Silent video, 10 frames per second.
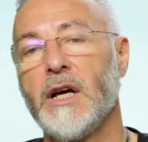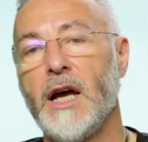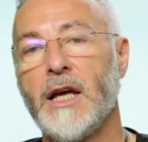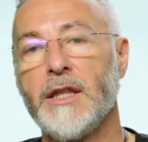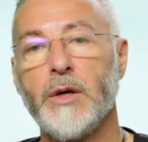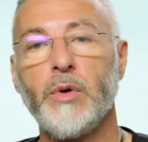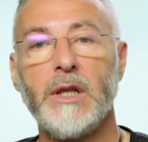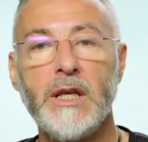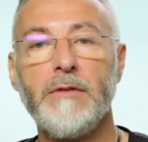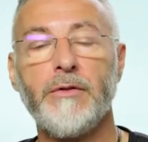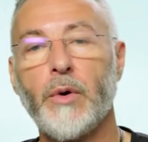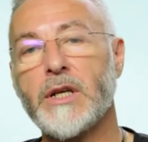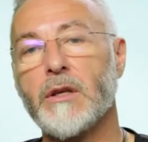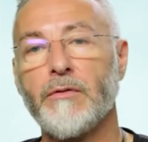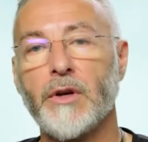and they will leave the
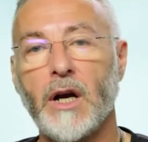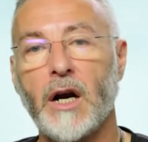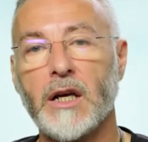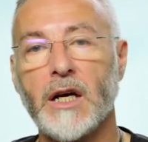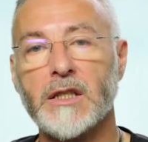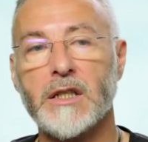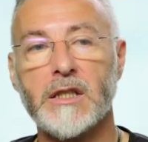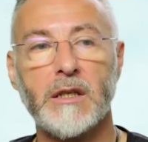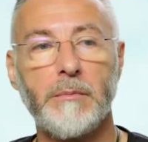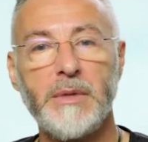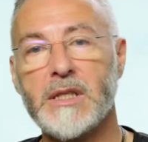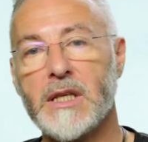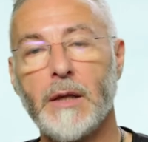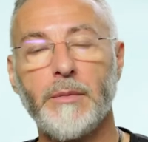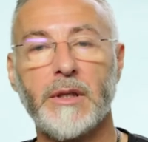rest of the carcass. It's a bit
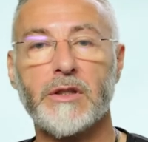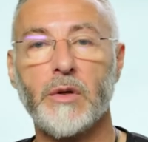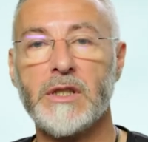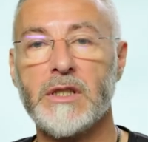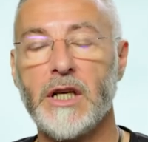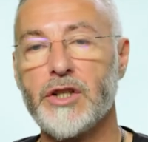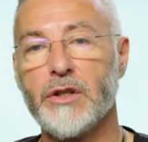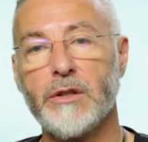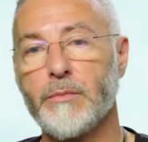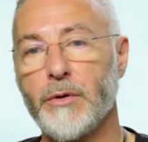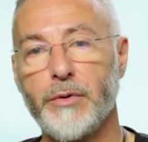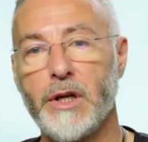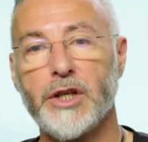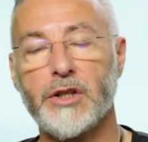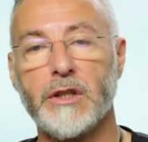sad, but so is nature. The
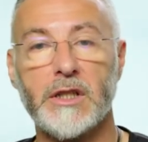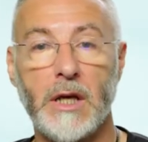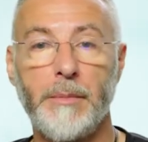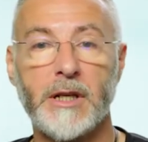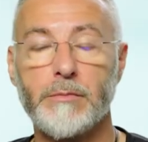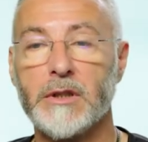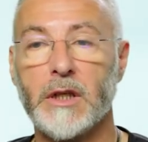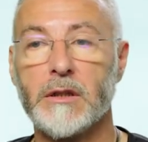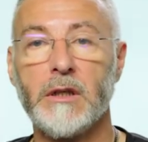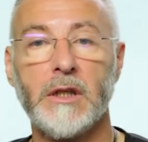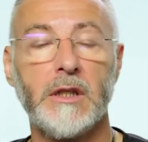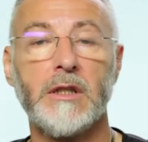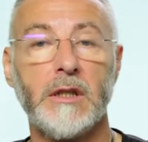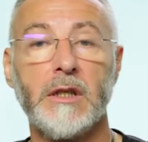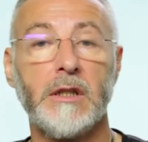population is apex predator
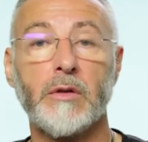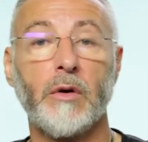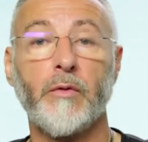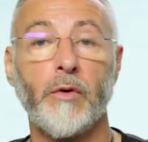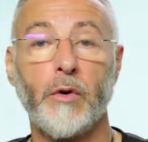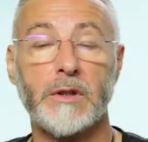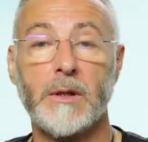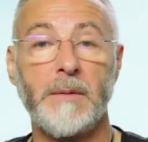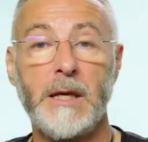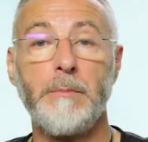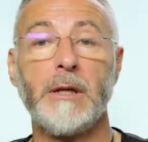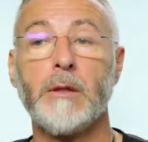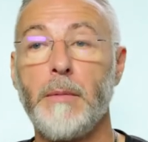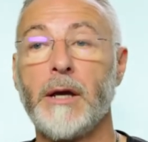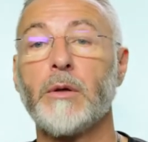and is, of course, keeping
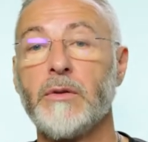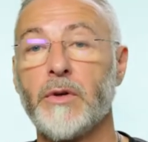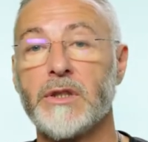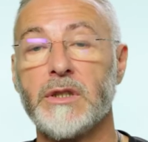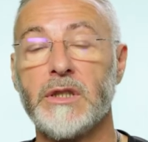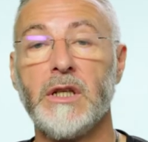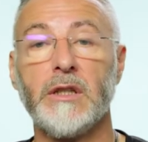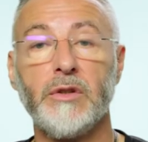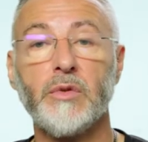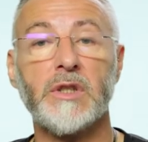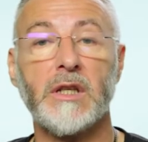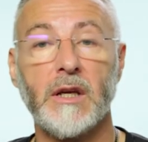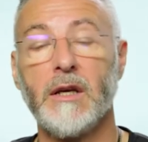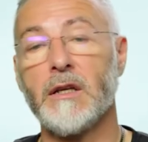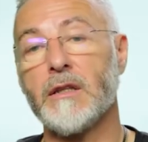the biodiversity and using
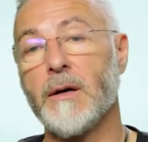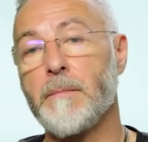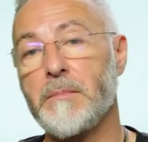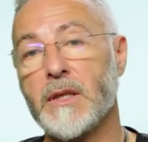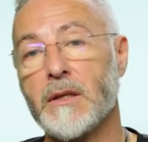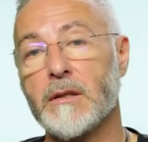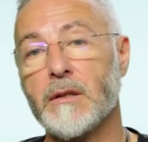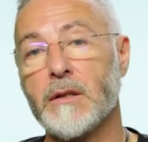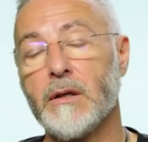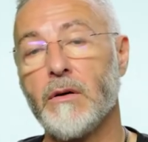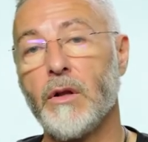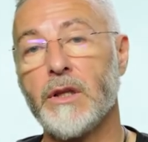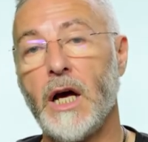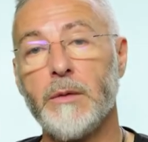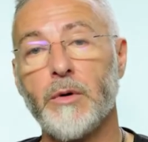the, um, all
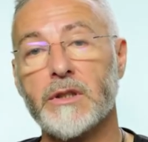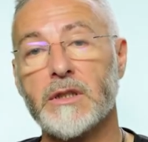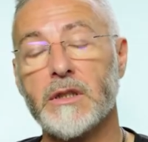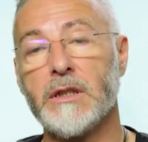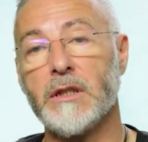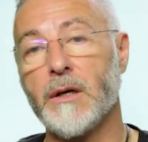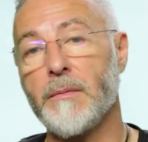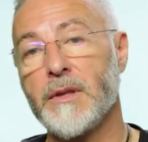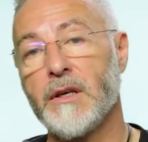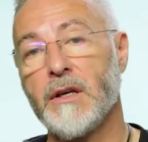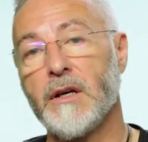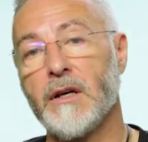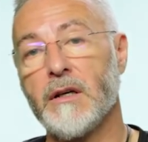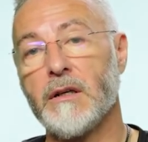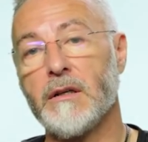the animals in, uh,
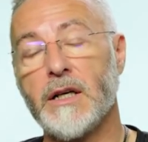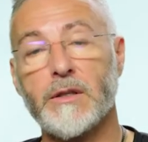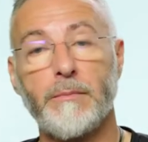uh, as a